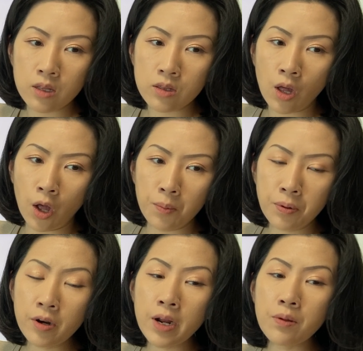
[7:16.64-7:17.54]
The
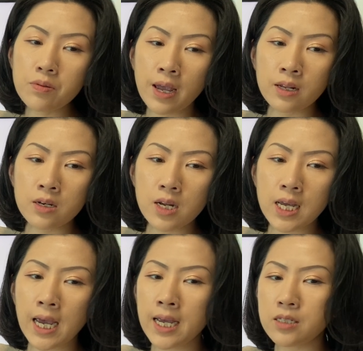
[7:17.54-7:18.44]
pronoun then
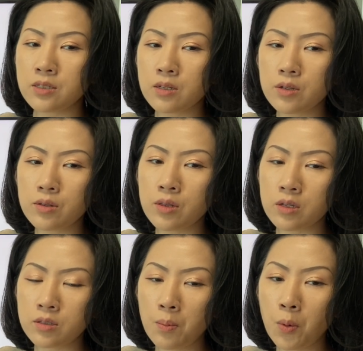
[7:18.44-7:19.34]
indicates the
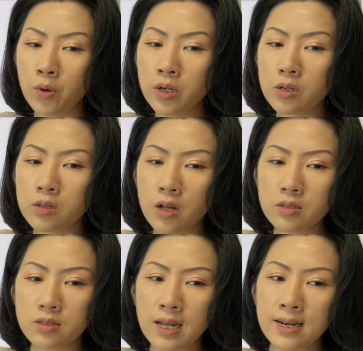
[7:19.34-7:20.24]
subordinate
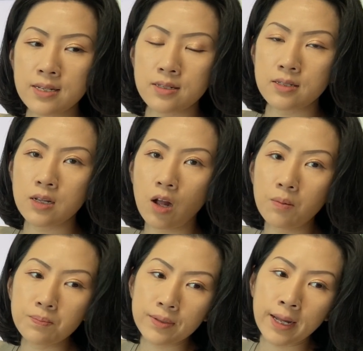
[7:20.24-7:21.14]
clause that is
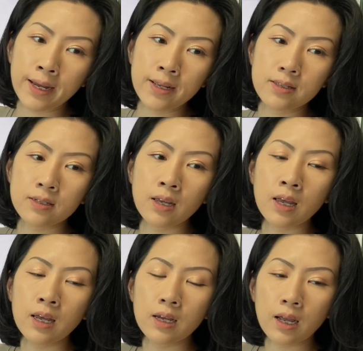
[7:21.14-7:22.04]
applied
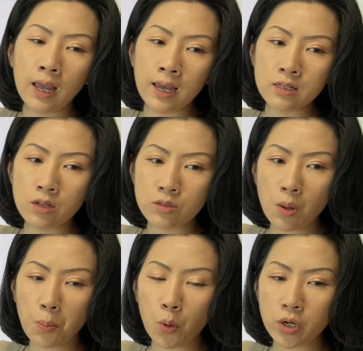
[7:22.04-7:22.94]
as a
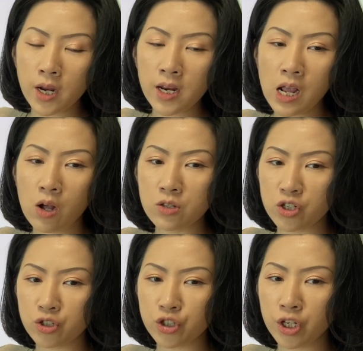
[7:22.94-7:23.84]
subordinating
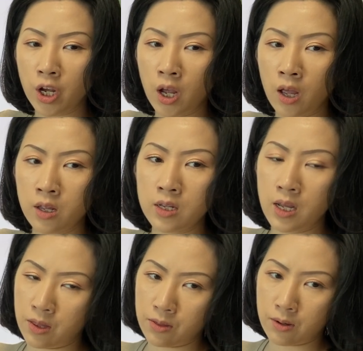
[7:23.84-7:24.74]
conjunction
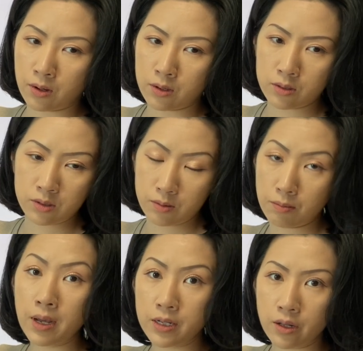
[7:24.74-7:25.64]
in the
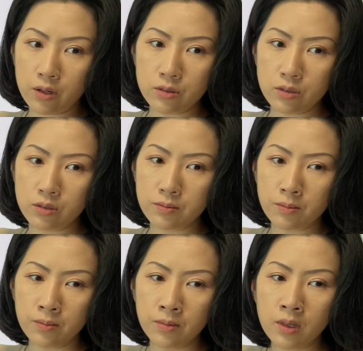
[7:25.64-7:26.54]
main clause.
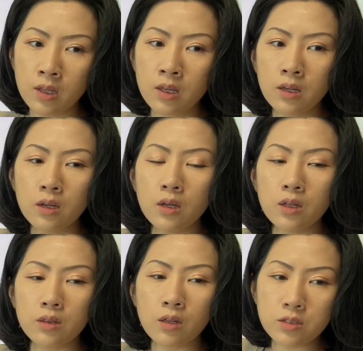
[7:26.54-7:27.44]

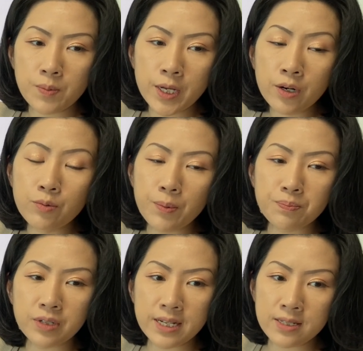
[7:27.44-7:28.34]
The speaker
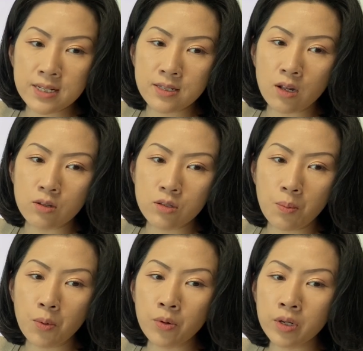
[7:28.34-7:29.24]
replaces the
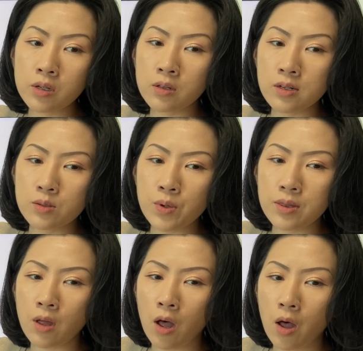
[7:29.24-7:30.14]
subordinate clause
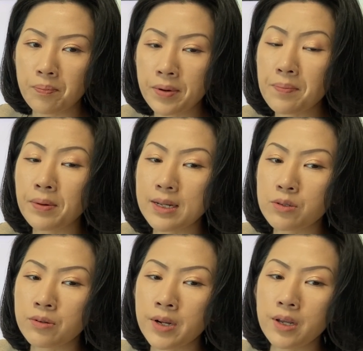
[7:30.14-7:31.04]
with the
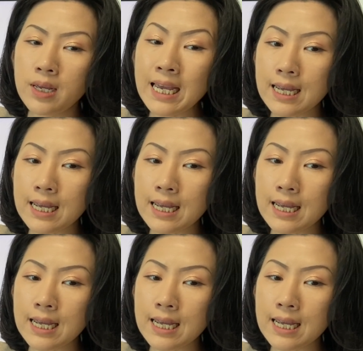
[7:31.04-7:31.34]
preparatory